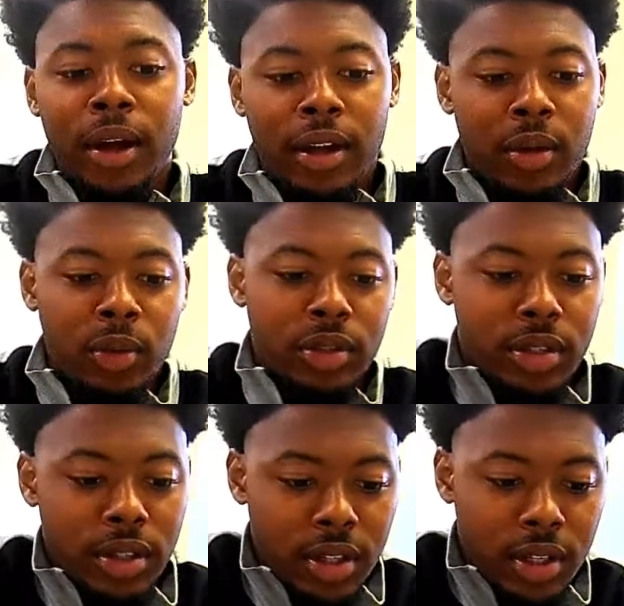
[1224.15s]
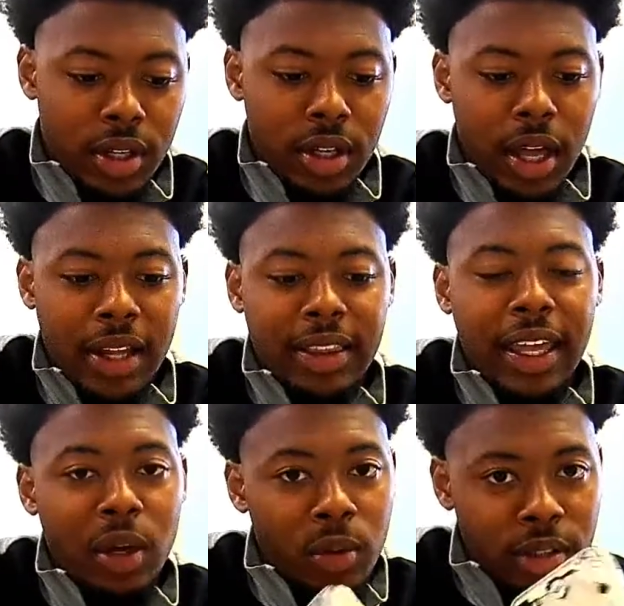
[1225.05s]
It was, I think it
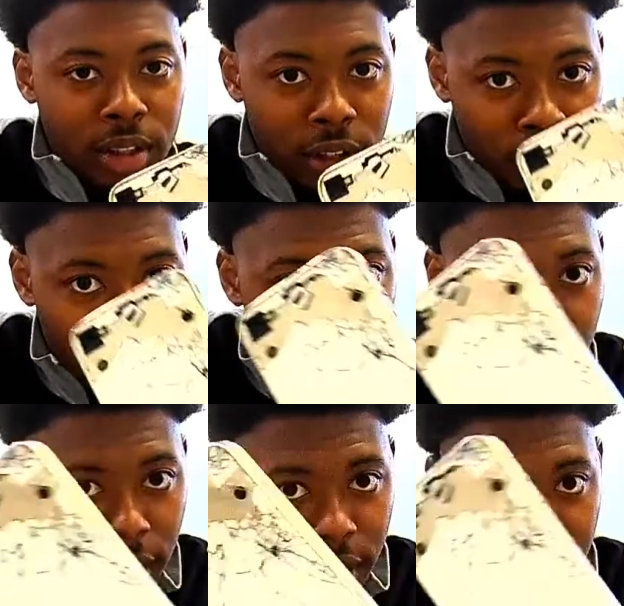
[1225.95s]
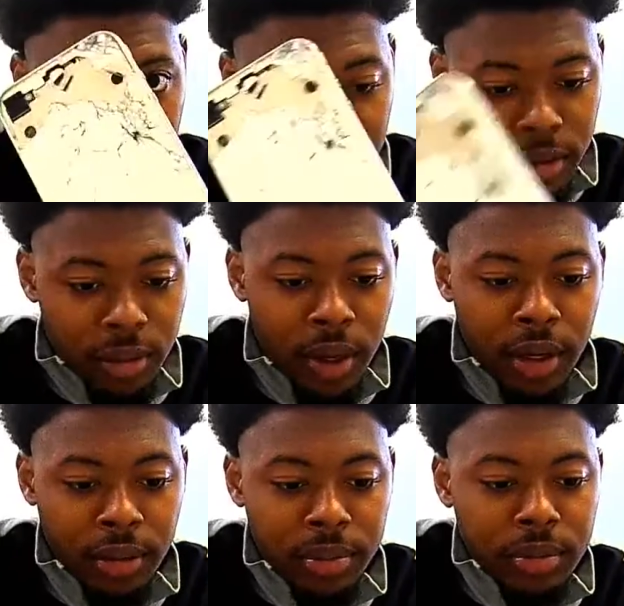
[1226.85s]
was this phone right here, right?
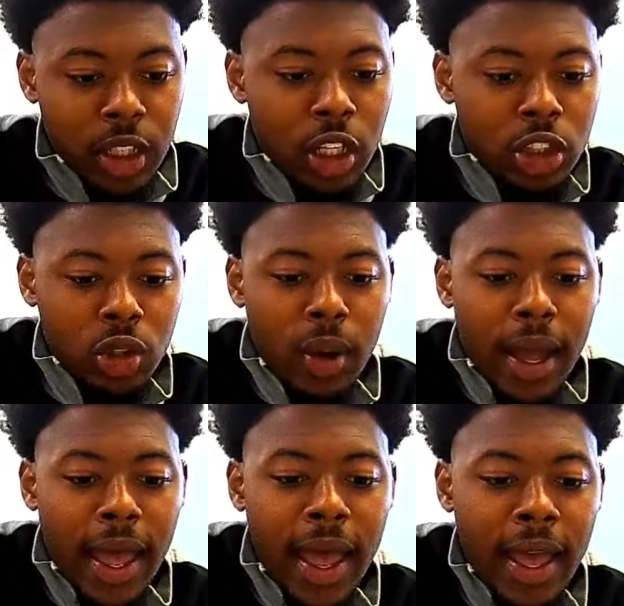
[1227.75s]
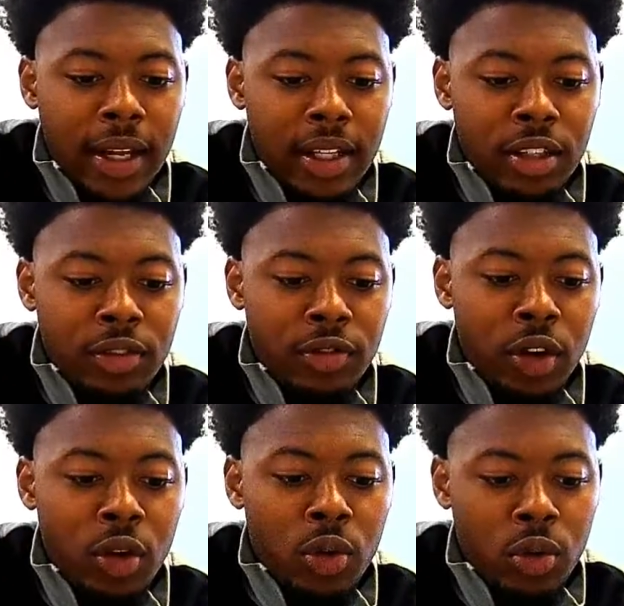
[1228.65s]
So I had this phone.